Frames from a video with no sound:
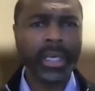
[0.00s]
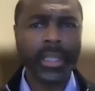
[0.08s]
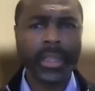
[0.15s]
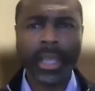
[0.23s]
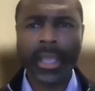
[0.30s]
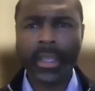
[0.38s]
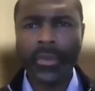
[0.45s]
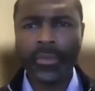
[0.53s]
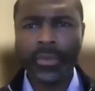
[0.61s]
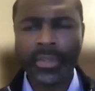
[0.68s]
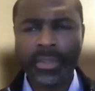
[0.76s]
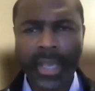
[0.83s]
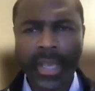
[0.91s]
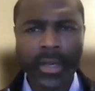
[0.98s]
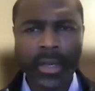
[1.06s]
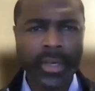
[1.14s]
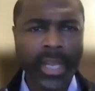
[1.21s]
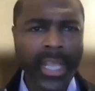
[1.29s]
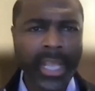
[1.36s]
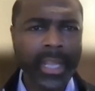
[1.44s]
meleika thank you for saying
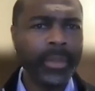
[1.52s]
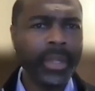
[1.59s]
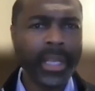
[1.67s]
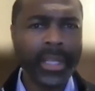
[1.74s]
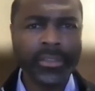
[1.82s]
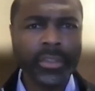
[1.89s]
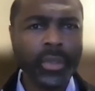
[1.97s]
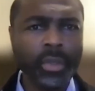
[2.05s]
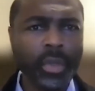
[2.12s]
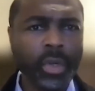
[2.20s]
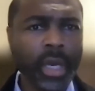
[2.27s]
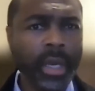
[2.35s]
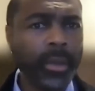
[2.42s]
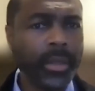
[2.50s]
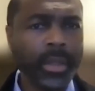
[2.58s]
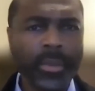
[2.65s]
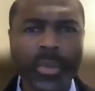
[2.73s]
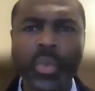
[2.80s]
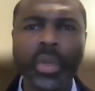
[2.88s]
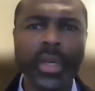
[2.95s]
her name let's do a
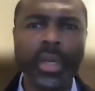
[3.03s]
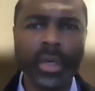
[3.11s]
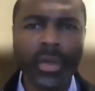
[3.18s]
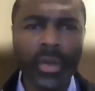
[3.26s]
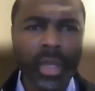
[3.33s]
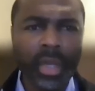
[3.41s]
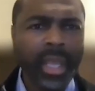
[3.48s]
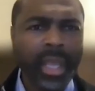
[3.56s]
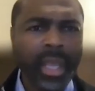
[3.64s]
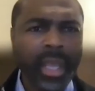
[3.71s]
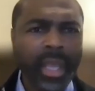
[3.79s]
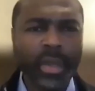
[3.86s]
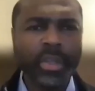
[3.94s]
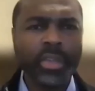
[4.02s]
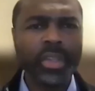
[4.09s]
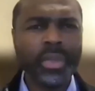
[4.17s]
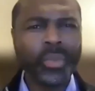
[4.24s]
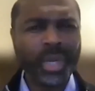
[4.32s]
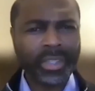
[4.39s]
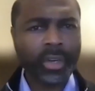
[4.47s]
real do, do
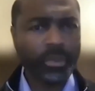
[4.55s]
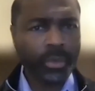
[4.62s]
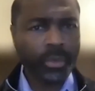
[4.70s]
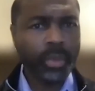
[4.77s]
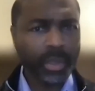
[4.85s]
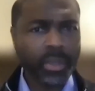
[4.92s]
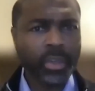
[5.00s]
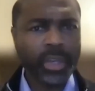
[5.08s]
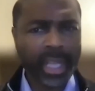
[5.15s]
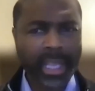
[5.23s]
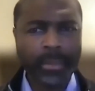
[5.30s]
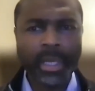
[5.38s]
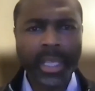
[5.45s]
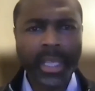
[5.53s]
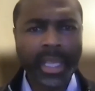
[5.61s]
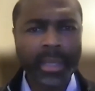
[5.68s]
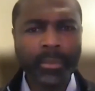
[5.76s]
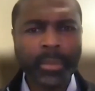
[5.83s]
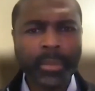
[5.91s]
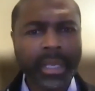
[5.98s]
what's her what's her name
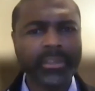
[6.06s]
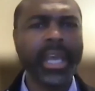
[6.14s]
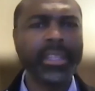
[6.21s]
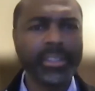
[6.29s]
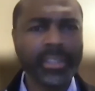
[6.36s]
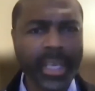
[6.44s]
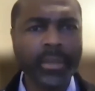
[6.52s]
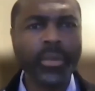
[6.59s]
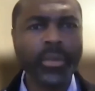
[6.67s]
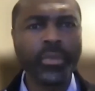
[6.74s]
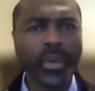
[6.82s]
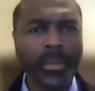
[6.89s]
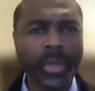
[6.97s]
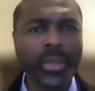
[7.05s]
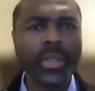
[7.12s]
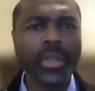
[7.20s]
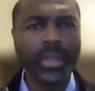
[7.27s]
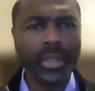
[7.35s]
again because i said uh, before.